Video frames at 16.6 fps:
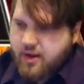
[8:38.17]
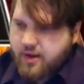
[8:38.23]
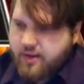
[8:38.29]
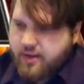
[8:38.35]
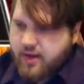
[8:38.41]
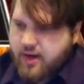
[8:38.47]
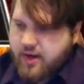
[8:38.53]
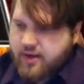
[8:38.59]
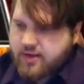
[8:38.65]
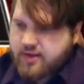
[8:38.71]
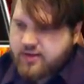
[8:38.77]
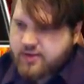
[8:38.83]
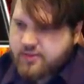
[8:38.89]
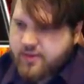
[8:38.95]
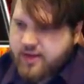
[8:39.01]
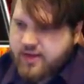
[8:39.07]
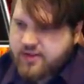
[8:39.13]
and then I get to
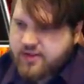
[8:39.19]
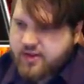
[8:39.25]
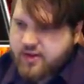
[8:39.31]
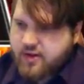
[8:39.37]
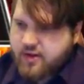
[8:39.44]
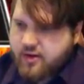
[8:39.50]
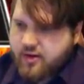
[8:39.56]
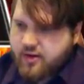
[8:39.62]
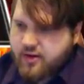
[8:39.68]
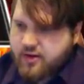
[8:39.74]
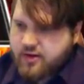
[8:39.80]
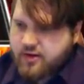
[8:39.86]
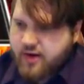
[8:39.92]
just make Security